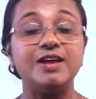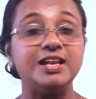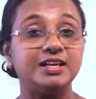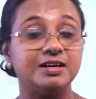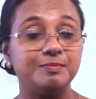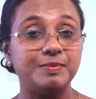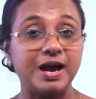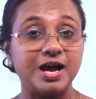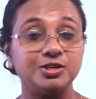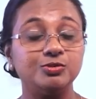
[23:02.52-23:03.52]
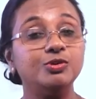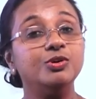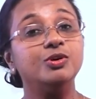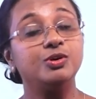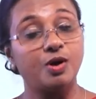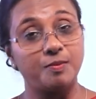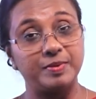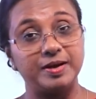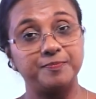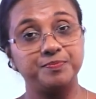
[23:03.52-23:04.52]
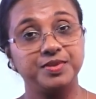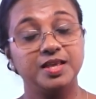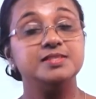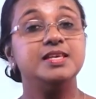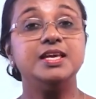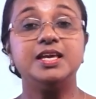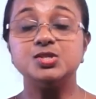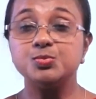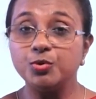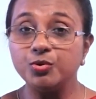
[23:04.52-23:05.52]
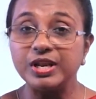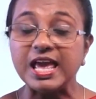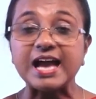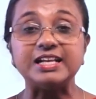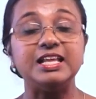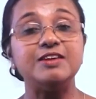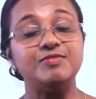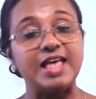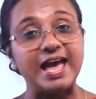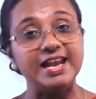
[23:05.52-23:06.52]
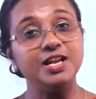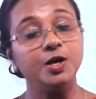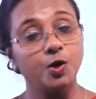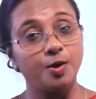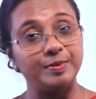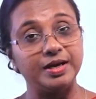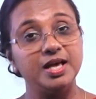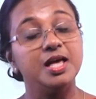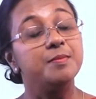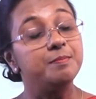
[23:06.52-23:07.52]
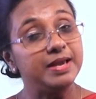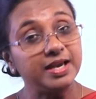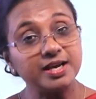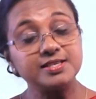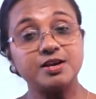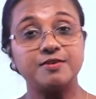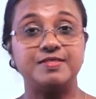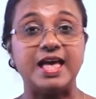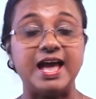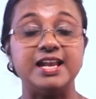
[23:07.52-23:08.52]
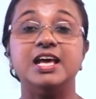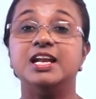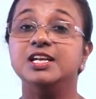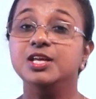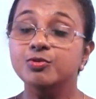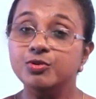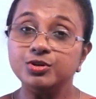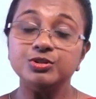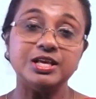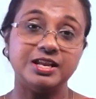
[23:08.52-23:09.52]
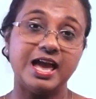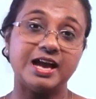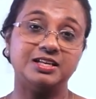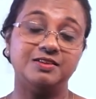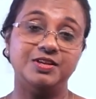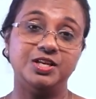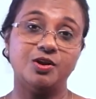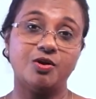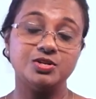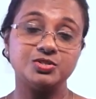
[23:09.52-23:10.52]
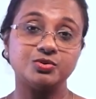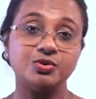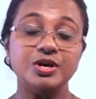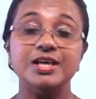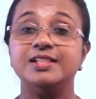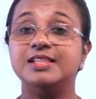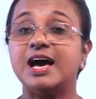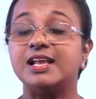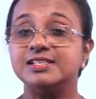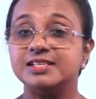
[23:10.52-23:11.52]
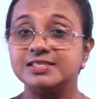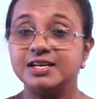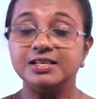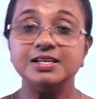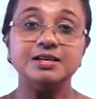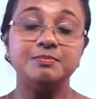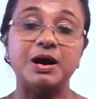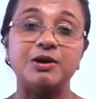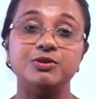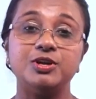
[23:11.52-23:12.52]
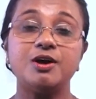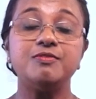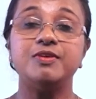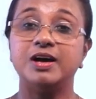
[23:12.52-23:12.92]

when compared to copper. Zinc is more reactive than copper. Because of that, due to the reactivity also, there is a certain amount of